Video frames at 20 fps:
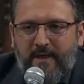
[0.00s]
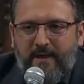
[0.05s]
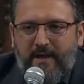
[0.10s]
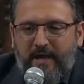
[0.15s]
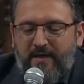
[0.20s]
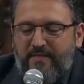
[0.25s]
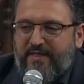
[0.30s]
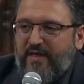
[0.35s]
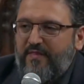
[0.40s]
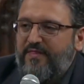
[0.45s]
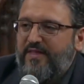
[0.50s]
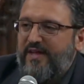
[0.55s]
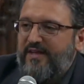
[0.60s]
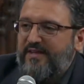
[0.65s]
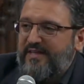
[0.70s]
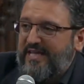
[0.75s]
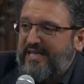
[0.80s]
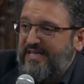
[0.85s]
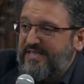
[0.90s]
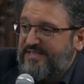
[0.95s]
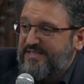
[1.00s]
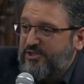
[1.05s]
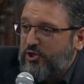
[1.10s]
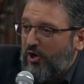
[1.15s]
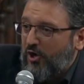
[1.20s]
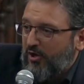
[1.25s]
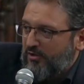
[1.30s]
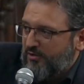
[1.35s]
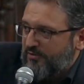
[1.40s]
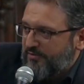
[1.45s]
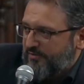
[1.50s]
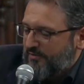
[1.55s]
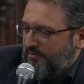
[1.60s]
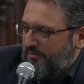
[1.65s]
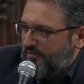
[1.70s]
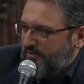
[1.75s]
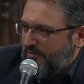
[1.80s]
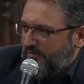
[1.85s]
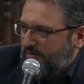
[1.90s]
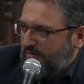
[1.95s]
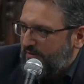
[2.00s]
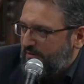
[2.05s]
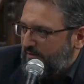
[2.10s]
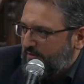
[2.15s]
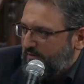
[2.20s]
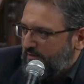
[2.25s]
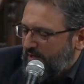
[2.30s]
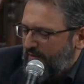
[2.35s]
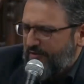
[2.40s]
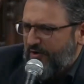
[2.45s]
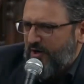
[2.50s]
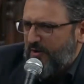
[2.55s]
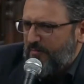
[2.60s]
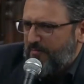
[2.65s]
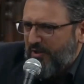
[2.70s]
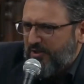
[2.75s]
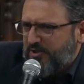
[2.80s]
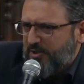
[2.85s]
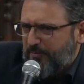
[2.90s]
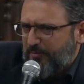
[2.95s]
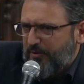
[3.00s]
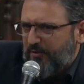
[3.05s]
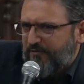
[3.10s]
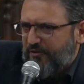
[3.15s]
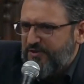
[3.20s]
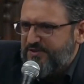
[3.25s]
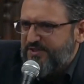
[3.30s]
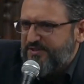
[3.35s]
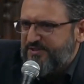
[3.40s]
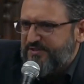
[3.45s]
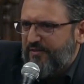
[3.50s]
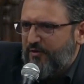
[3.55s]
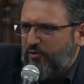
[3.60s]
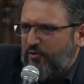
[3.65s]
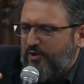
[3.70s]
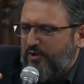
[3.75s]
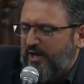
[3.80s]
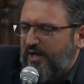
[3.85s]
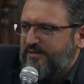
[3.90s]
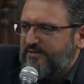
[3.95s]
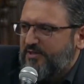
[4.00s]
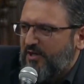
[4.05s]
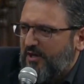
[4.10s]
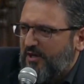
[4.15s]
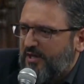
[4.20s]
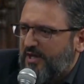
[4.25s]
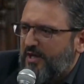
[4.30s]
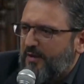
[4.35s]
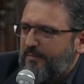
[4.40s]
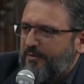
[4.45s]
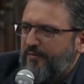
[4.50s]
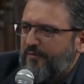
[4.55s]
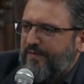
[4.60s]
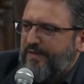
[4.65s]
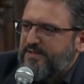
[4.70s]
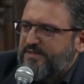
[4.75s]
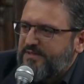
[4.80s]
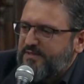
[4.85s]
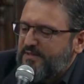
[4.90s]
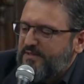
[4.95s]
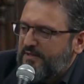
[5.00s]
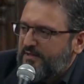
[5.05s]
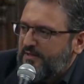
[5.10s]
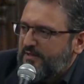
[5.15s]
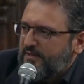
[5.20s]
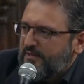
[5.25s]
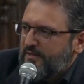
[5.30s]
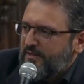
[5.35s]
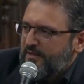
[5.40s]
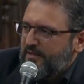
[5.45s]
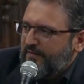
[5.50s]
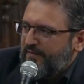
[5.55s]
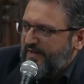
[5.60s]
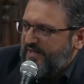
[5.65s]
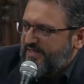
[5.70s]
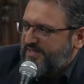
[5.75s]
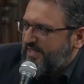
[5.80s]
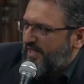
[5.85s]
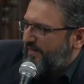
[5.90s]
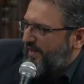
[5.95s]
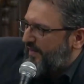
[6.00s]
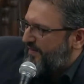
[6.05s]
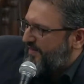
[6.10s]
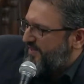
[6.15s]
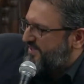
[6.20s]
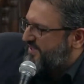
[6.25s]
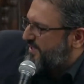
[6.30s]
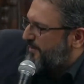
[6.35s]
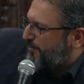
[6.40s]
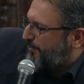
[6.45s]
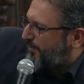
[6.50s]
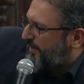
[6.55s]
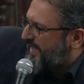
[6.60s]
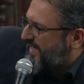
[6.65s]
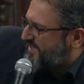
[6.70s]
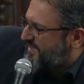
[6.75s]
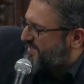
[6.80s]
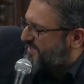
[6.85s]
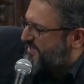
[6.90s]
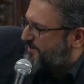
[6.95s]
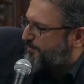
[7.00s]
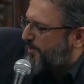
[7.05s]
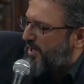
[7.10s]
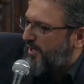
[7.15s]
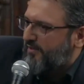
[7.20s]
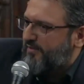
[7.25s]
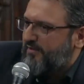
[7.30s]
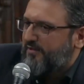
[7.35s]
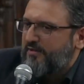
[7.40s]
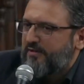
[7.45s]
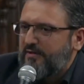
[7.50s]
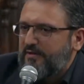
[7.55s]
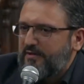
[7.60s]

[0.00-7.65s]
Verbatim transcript: And then, then he is called. And there are multiple verses of the Quran talking about this. They say that this is a blessed spot.